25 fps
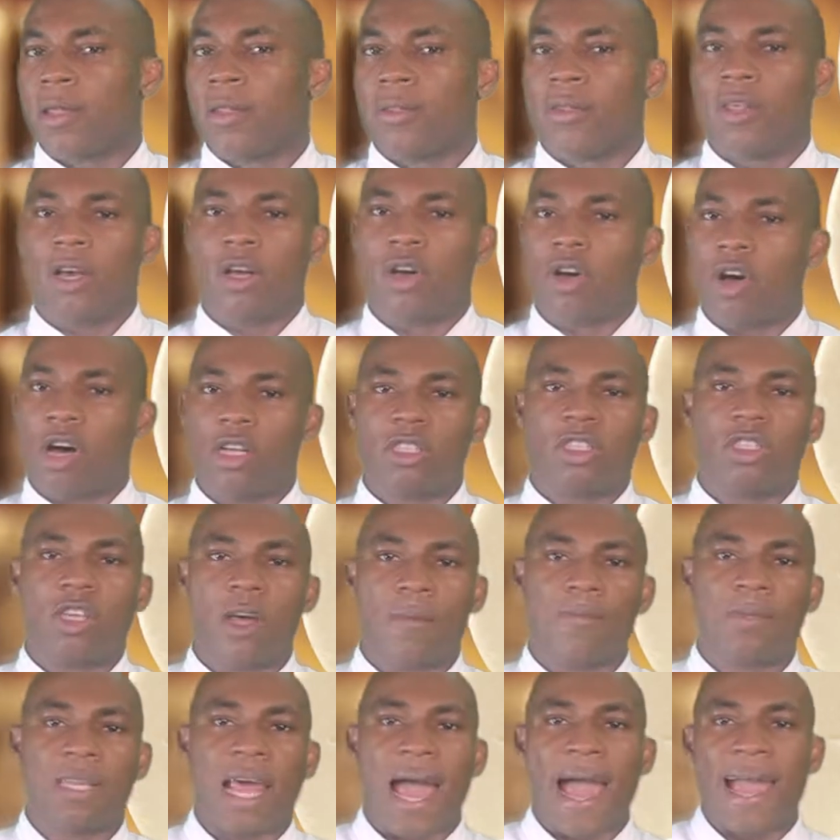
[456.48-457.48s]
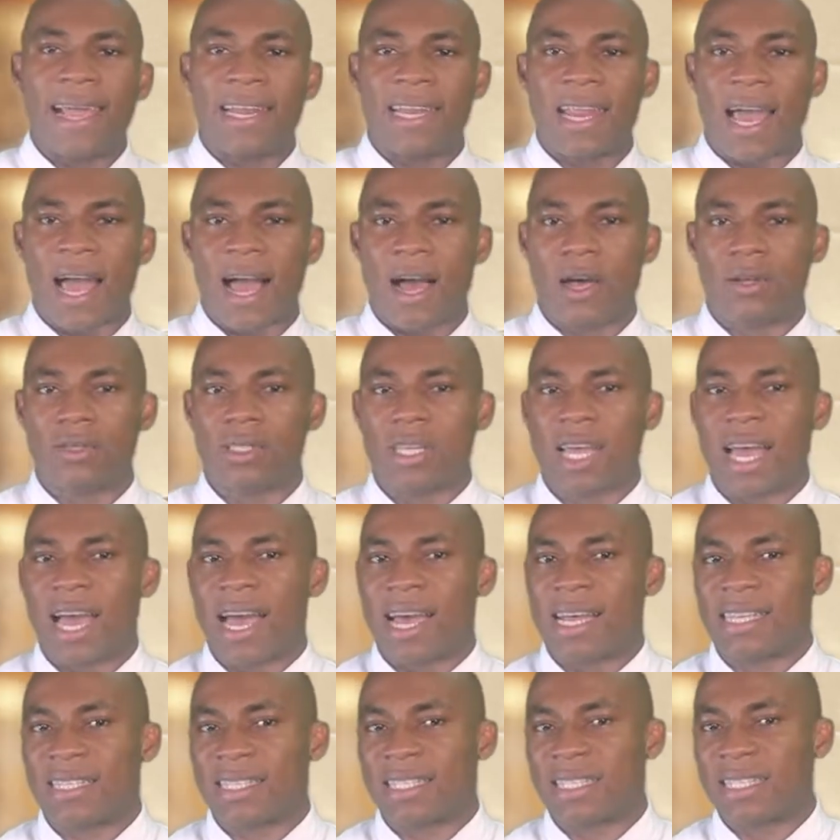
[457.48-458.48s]
The custom died out
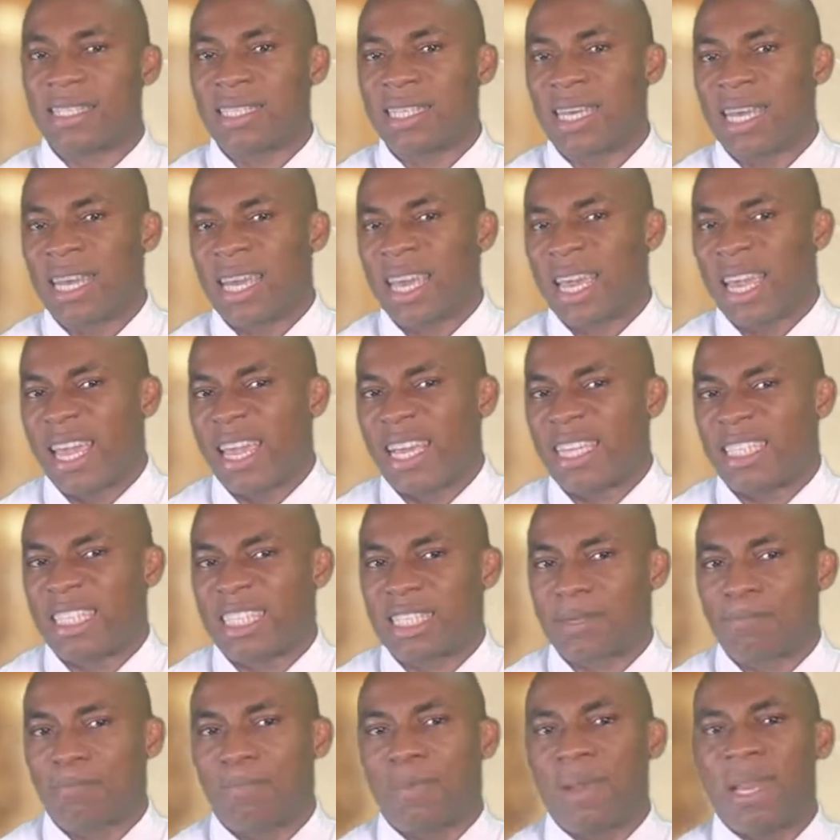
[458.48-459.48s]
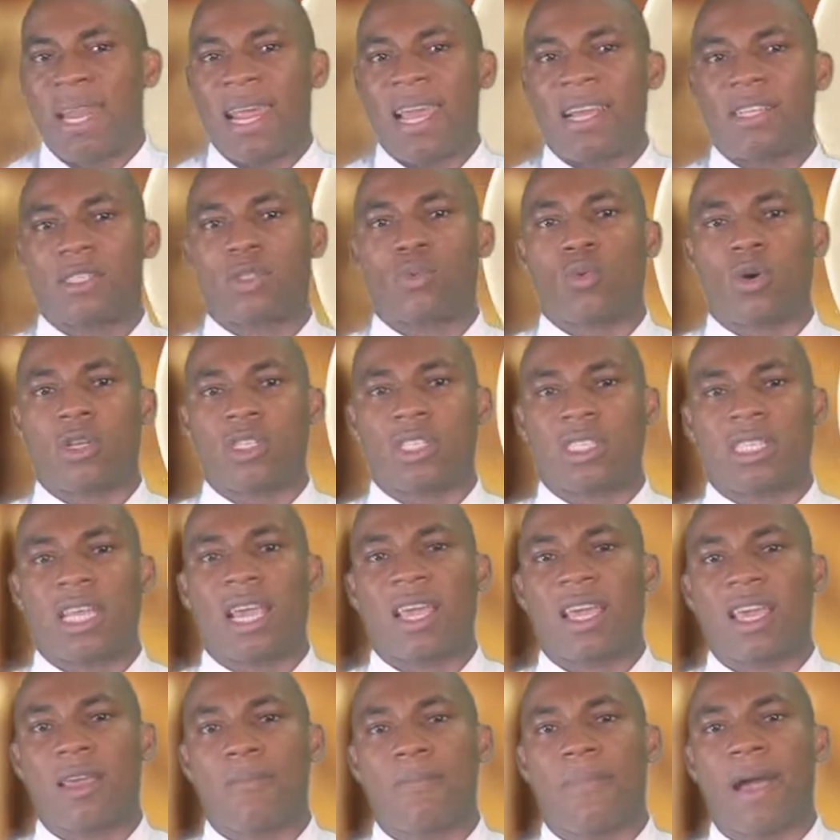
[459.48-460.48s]
as its place was
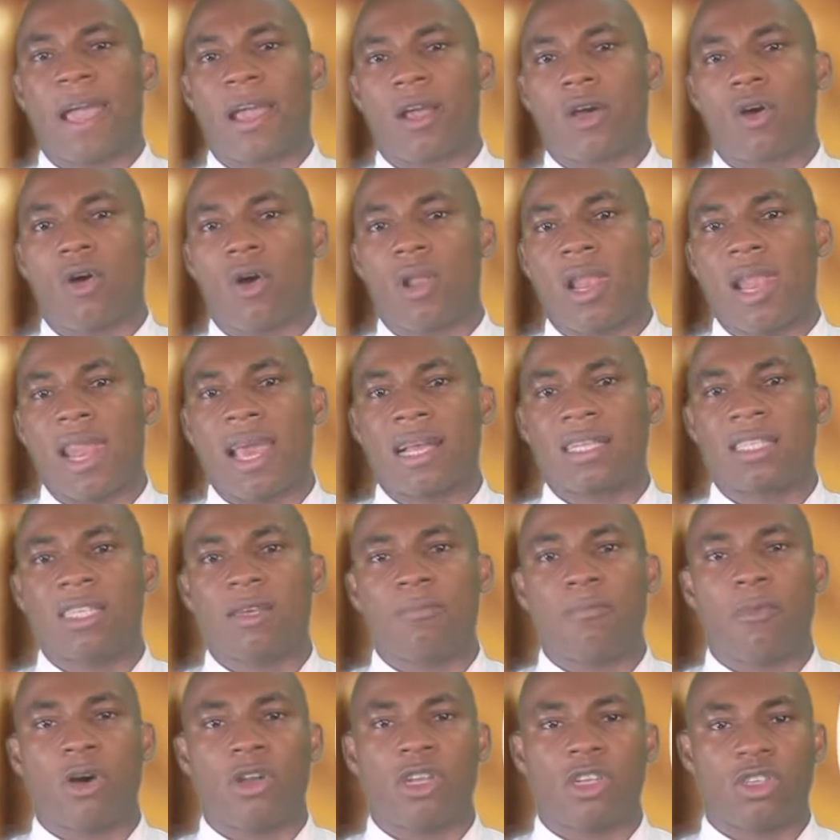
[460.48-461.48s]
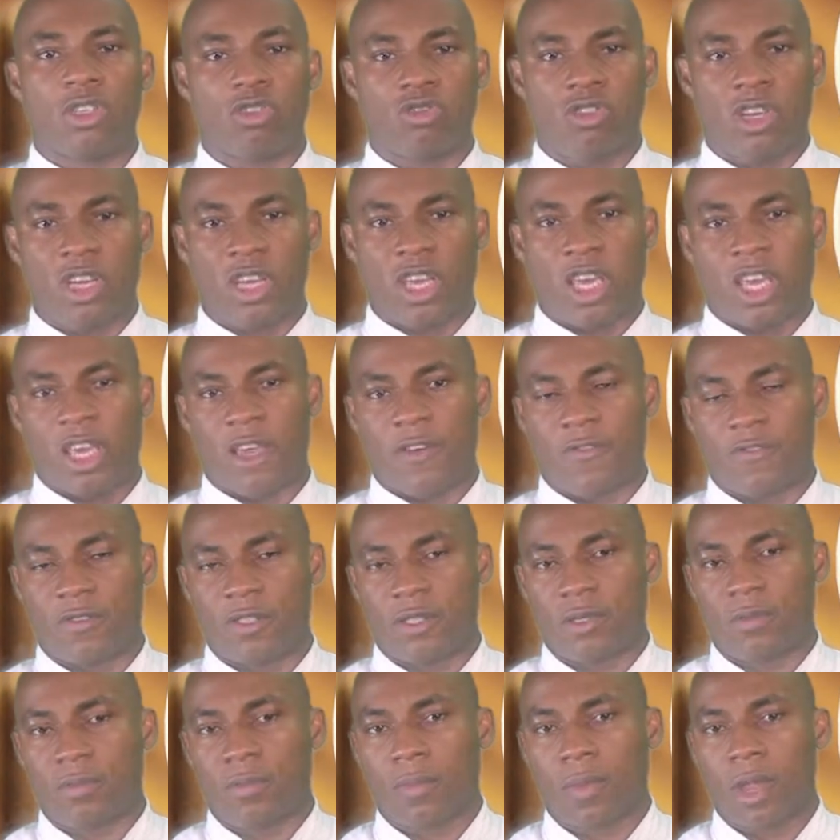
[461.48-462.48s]
taken by collecting monetary
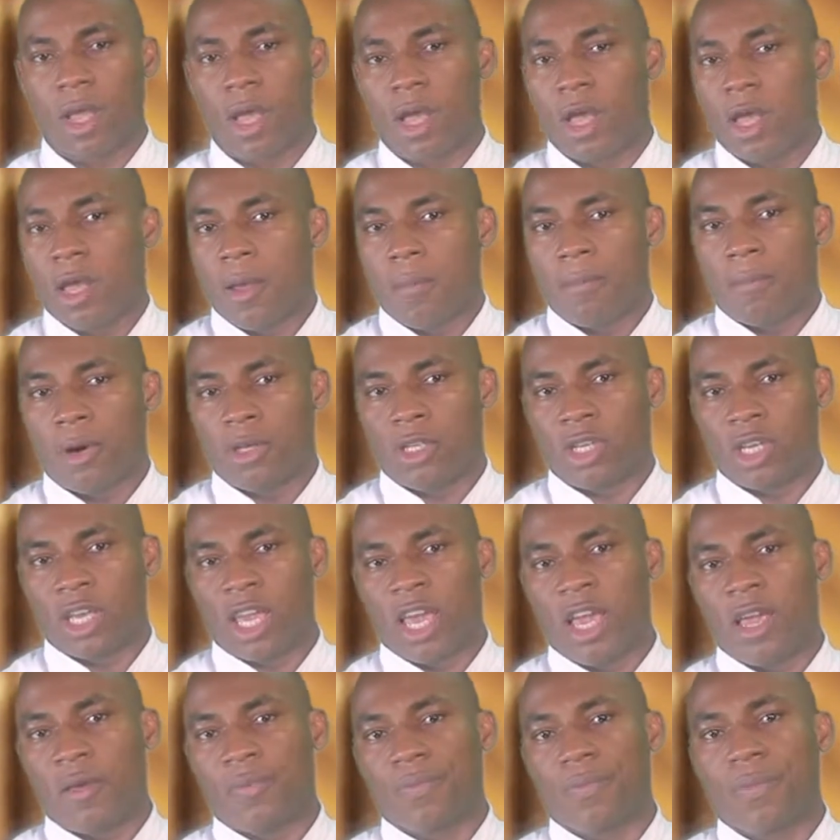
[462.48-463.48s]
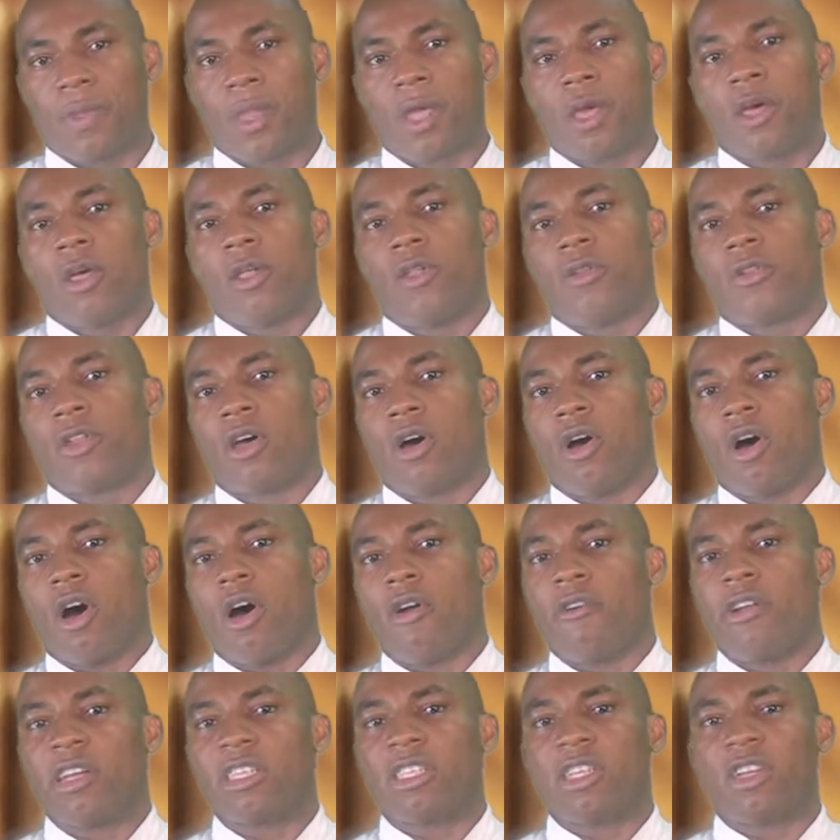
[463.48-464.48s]
gifts. But again, the
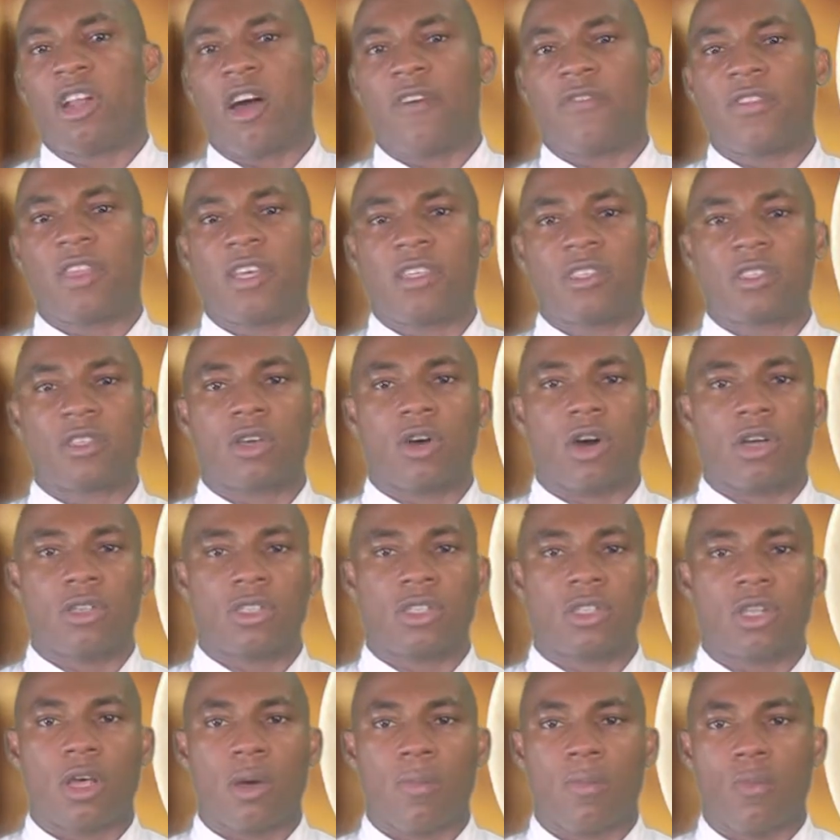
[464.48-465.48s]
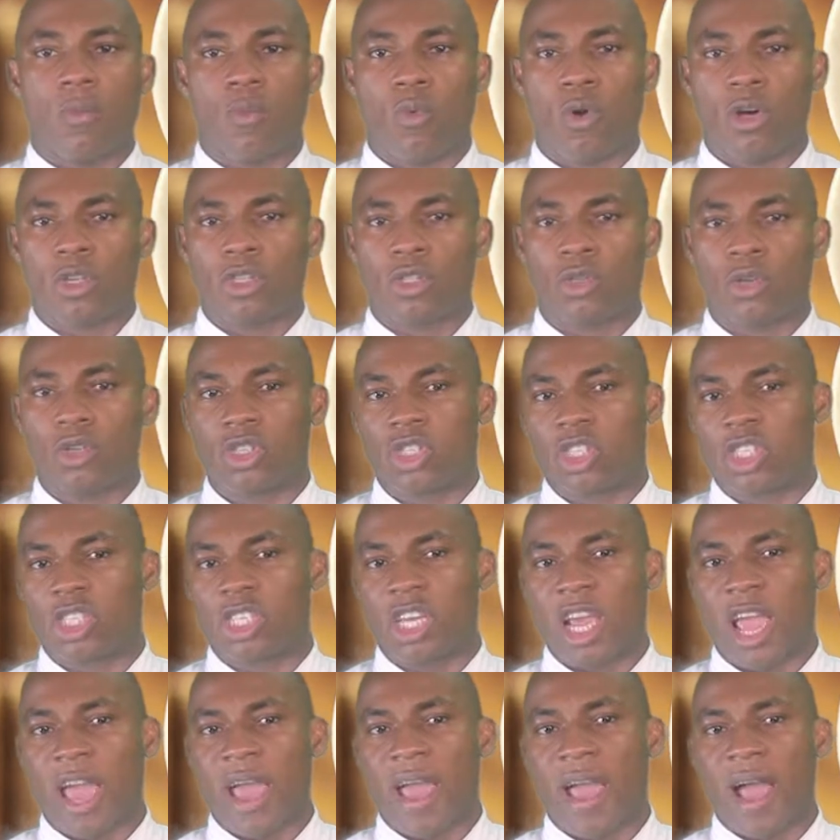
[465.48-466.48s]
origin of this custom was to
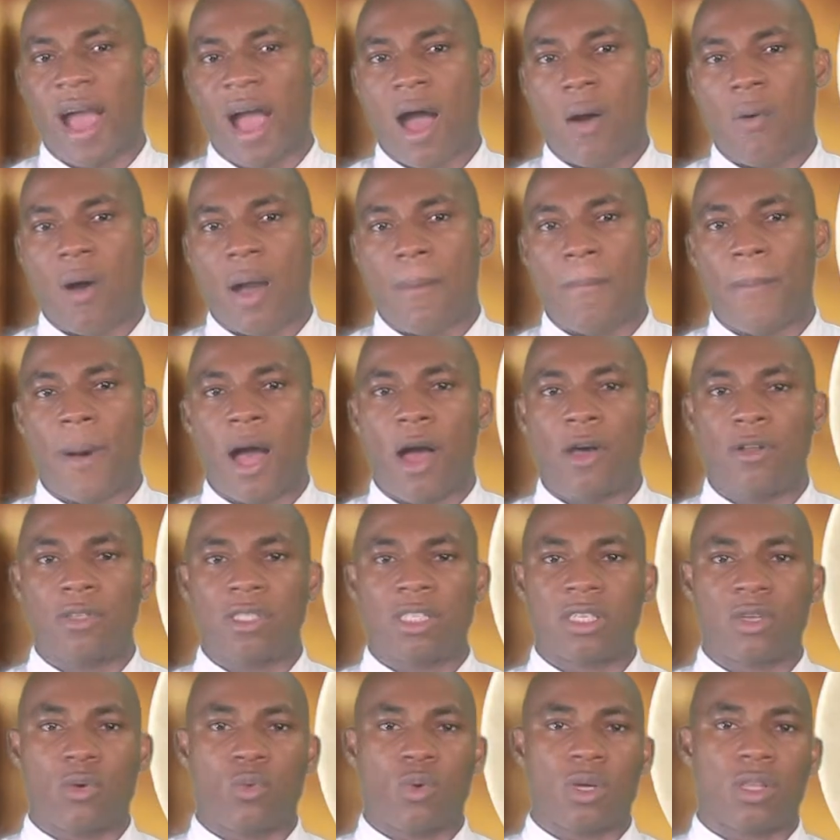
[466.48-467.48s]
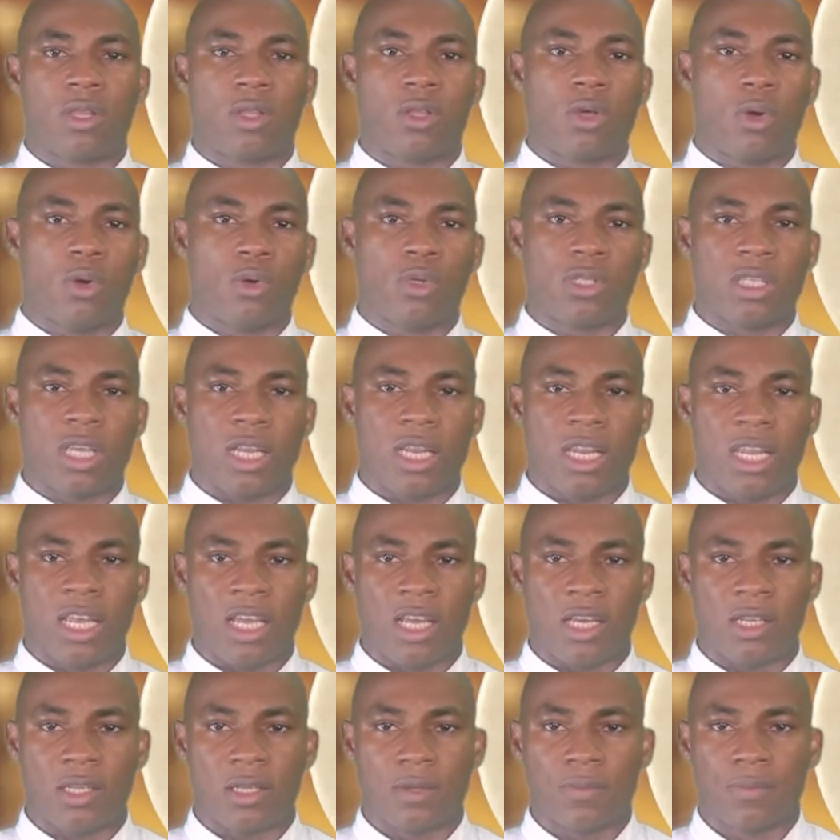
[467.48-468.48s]
share our bounty with those in
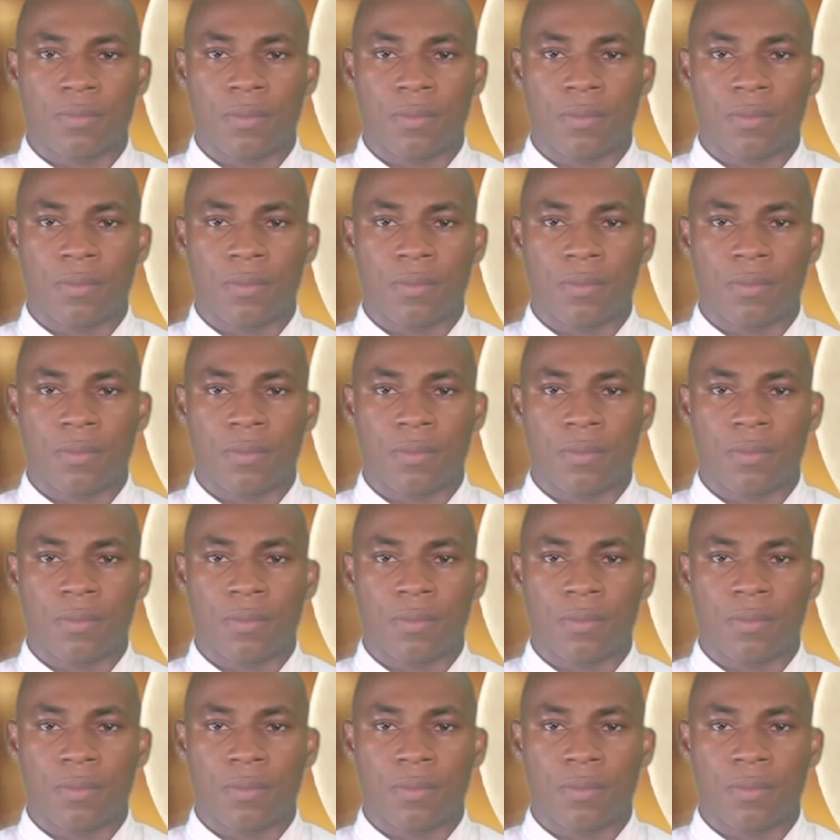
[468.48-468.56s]
need.